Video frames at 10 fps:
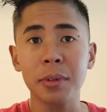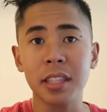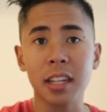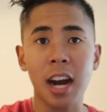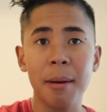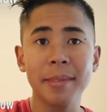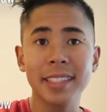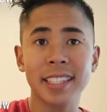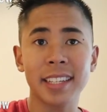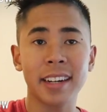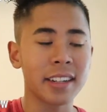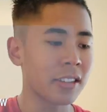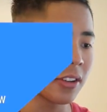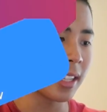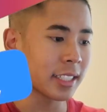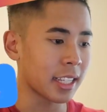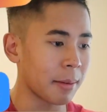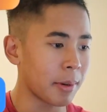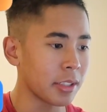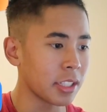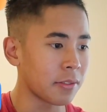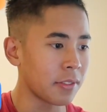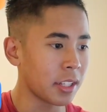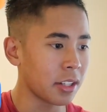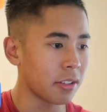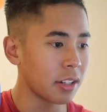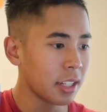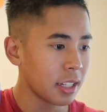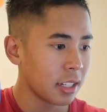What the comments are going to say about this video.